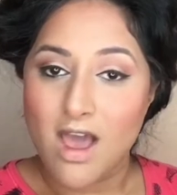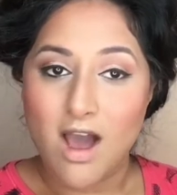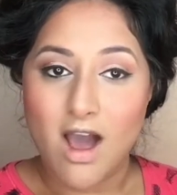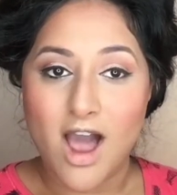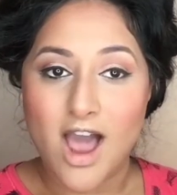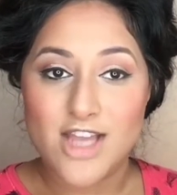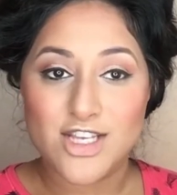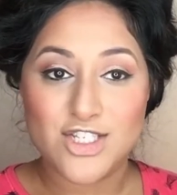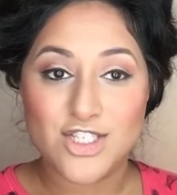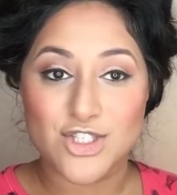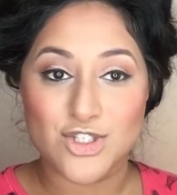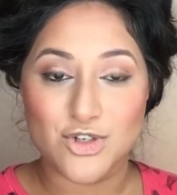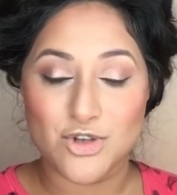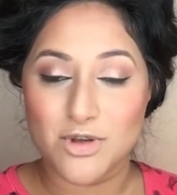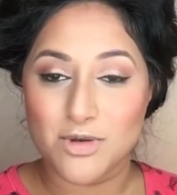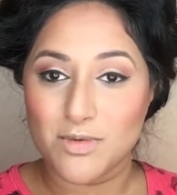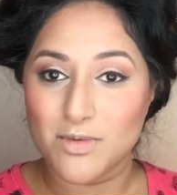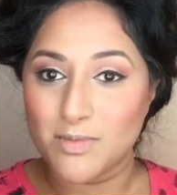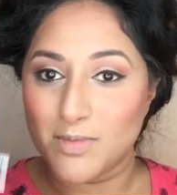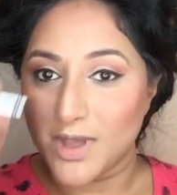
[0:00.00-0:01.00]
I just
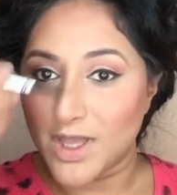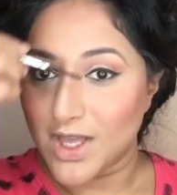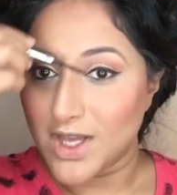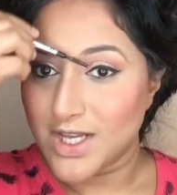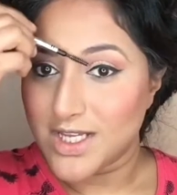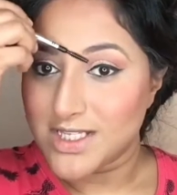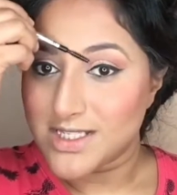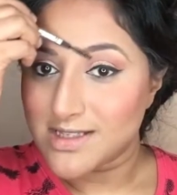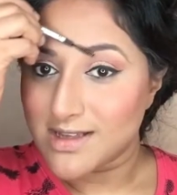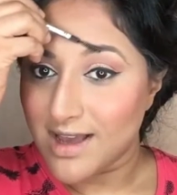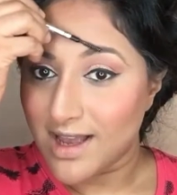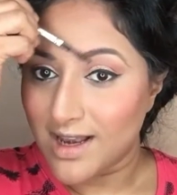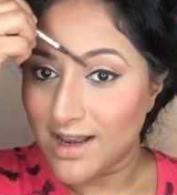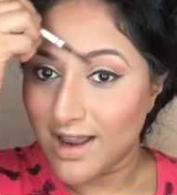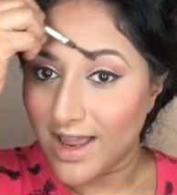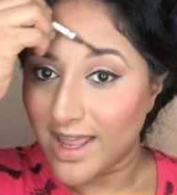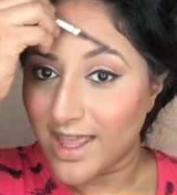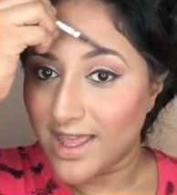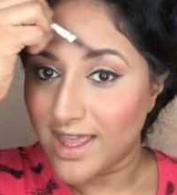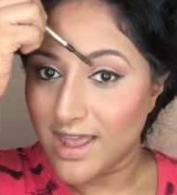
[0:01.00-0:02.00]
do because I
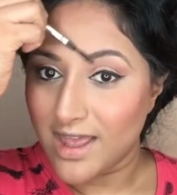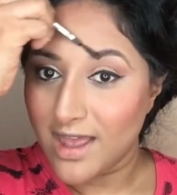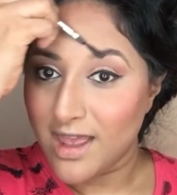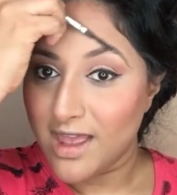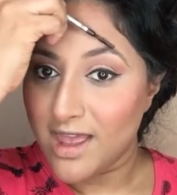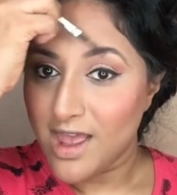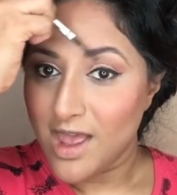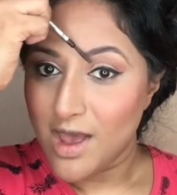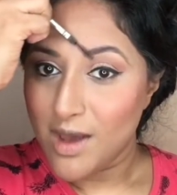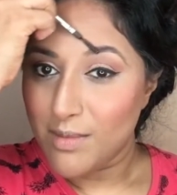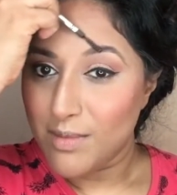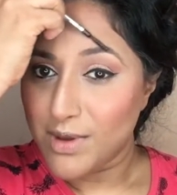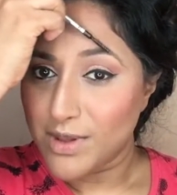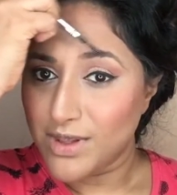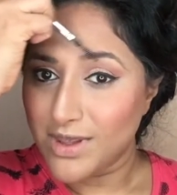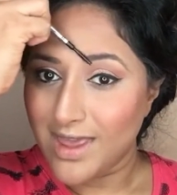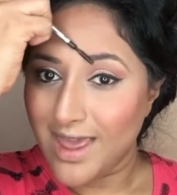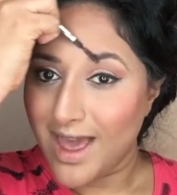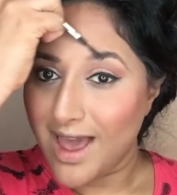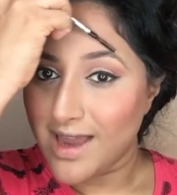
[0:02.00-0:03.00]
like it, but
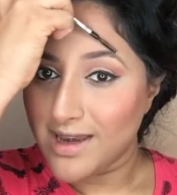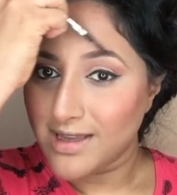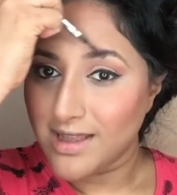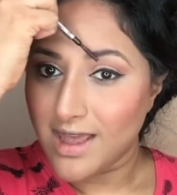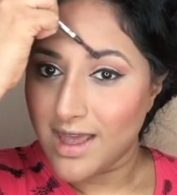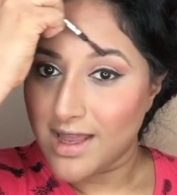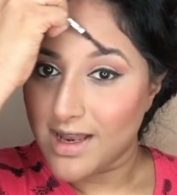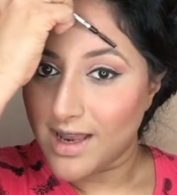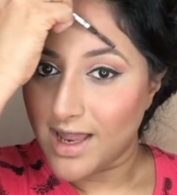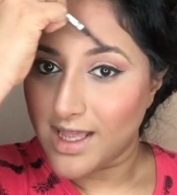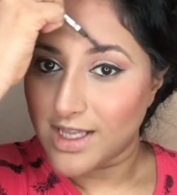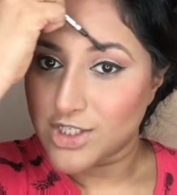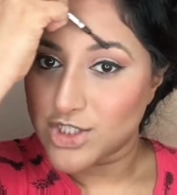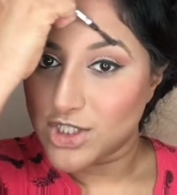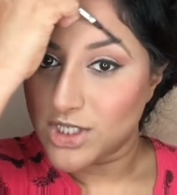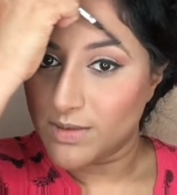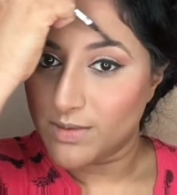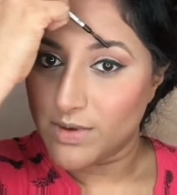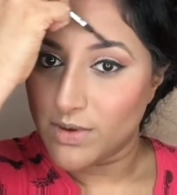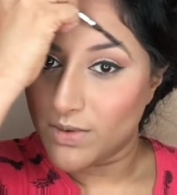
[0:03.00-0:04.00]
you can get like
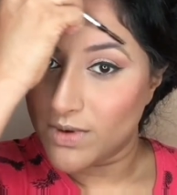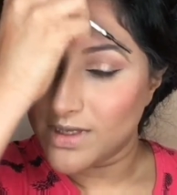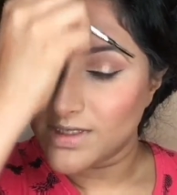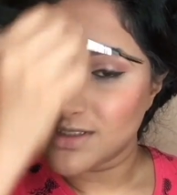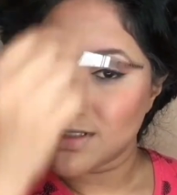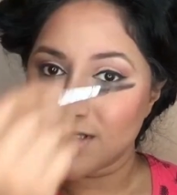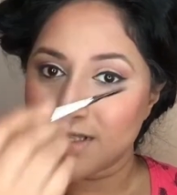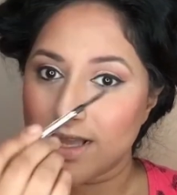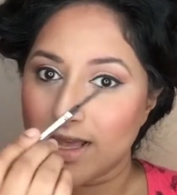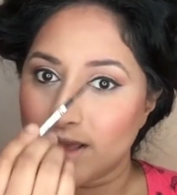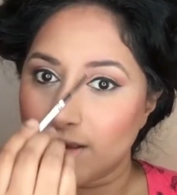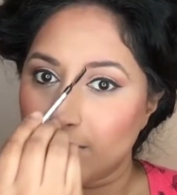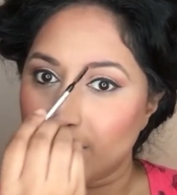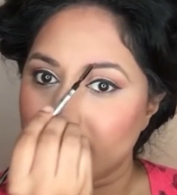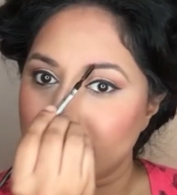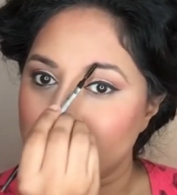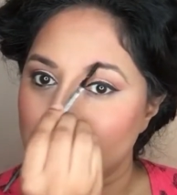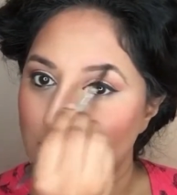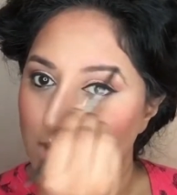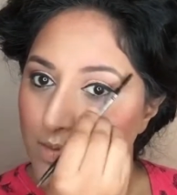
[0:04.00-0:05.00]
cheaper ones, like
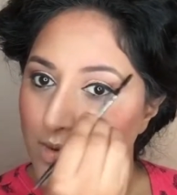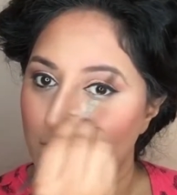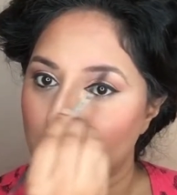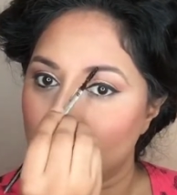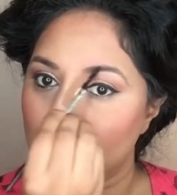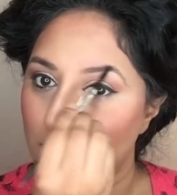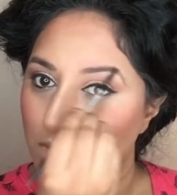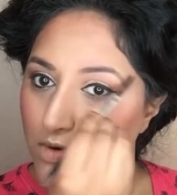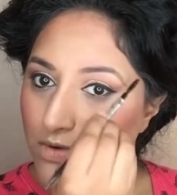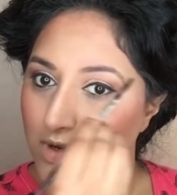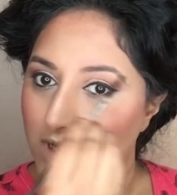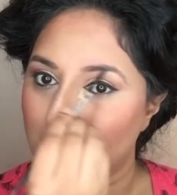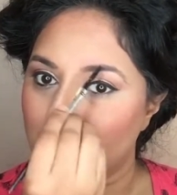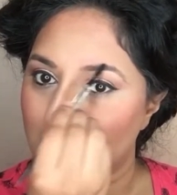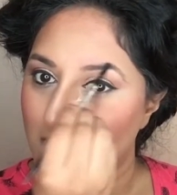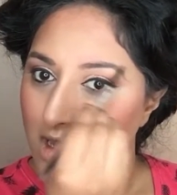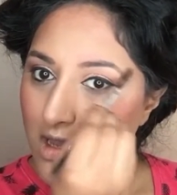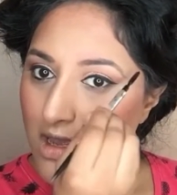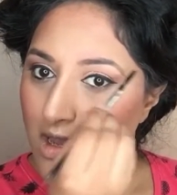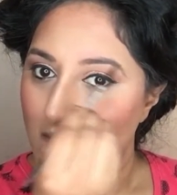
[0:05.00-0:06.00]
by Soap and Glory,
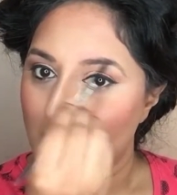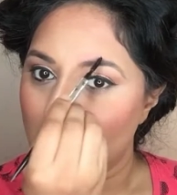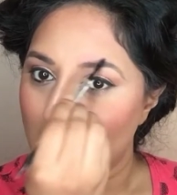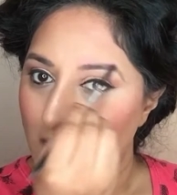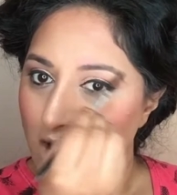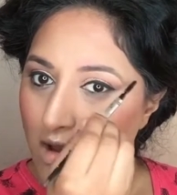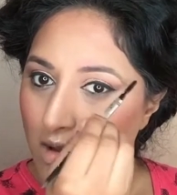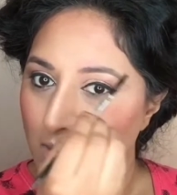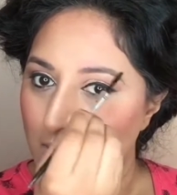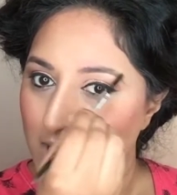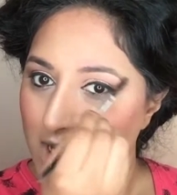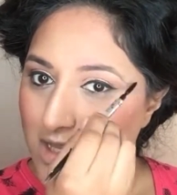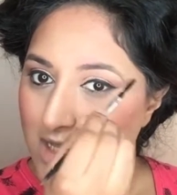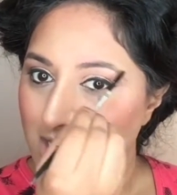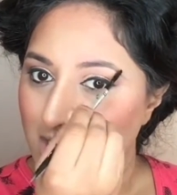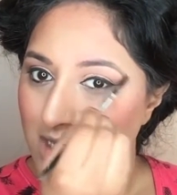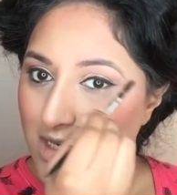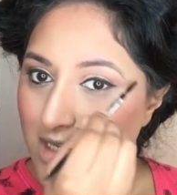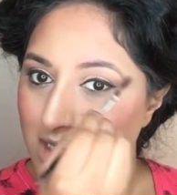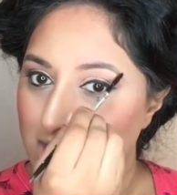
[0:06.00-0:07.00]
and I
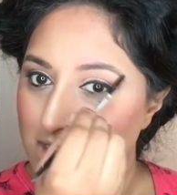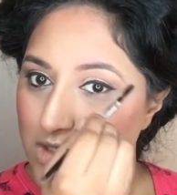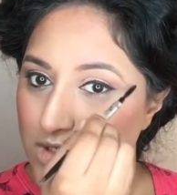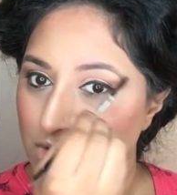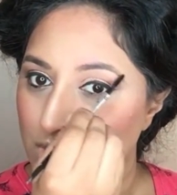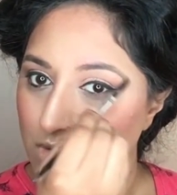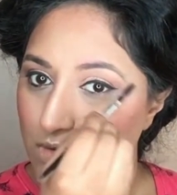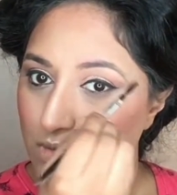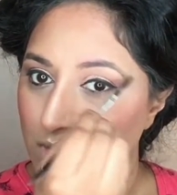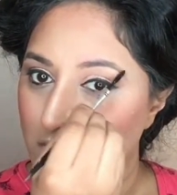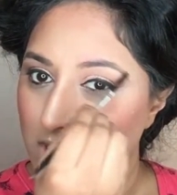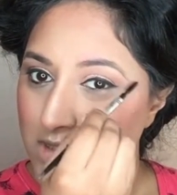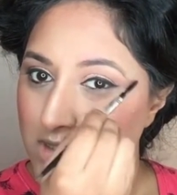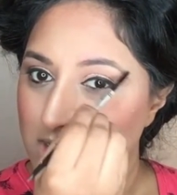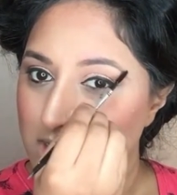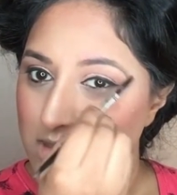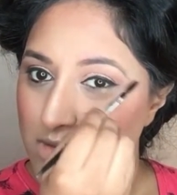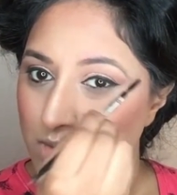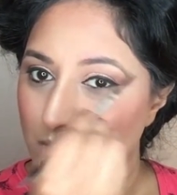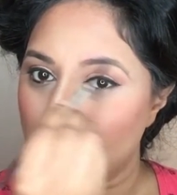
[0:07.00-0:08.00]
think NYX do ones
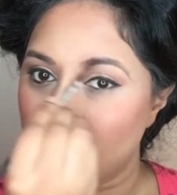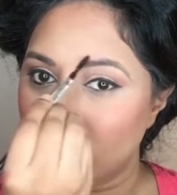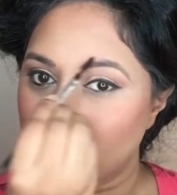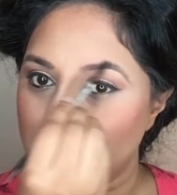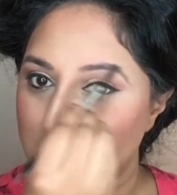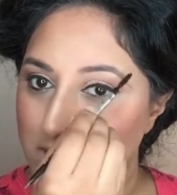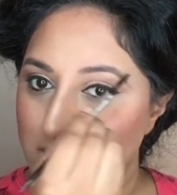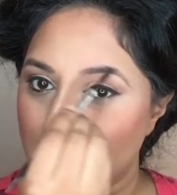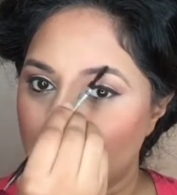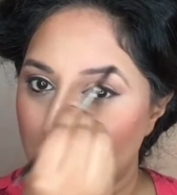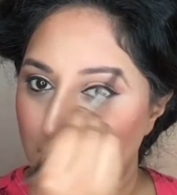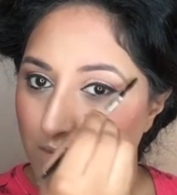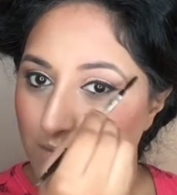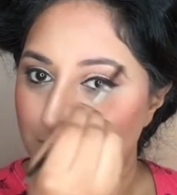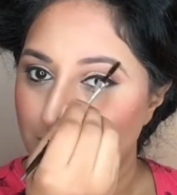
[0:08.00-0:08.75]
as well, so